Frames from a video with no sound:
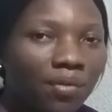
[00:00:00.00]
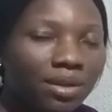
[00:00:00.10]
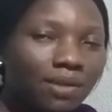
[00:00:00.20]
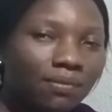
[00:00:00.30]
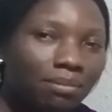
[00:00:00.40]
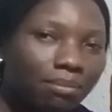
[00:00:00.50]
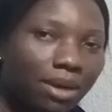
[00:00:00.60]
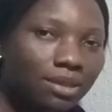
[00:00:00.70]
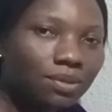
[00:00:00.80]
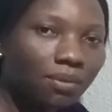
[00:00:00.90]
of a given
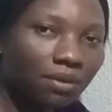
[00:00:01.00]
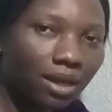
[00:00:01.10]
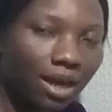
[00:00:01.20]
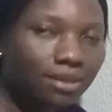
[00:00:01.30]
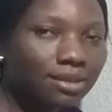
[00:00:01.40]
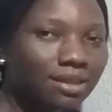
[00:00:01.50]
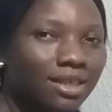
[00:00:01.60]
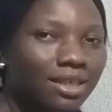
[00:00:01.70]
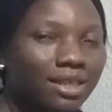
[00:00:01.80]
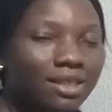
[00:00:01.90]
mass of gas